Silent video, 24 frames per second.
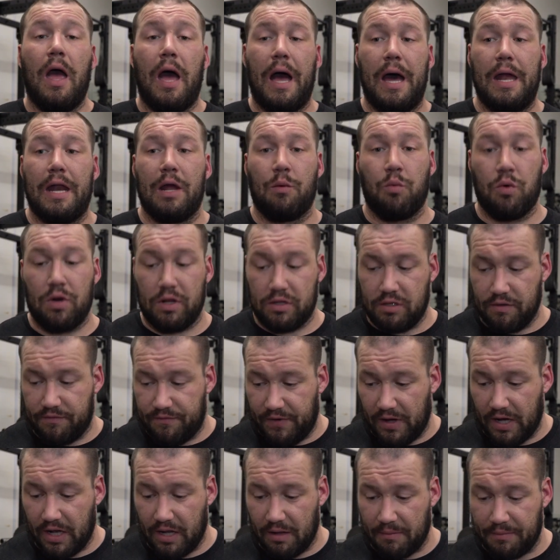and I want to
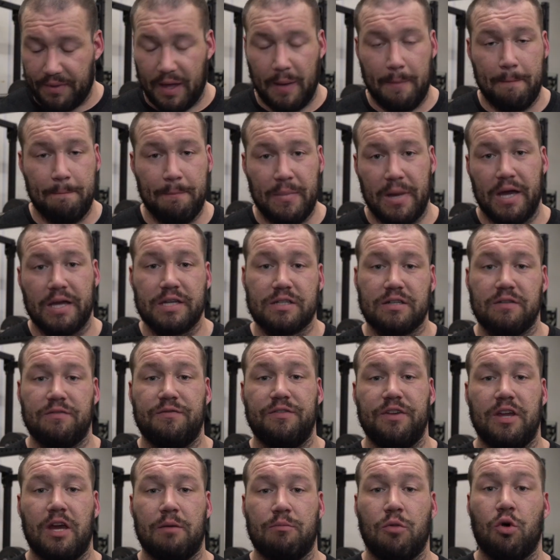develop that massive
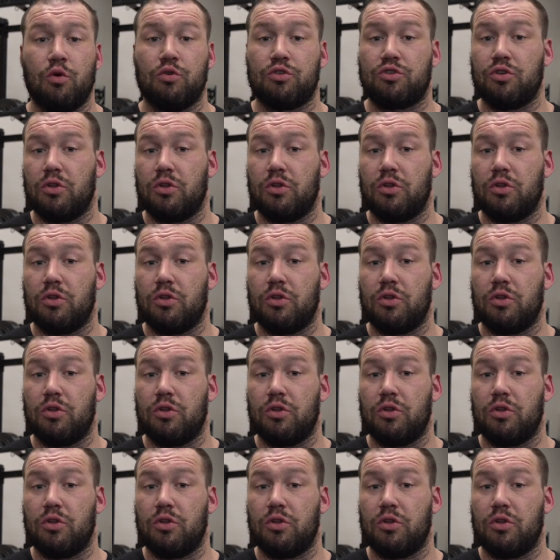VMO,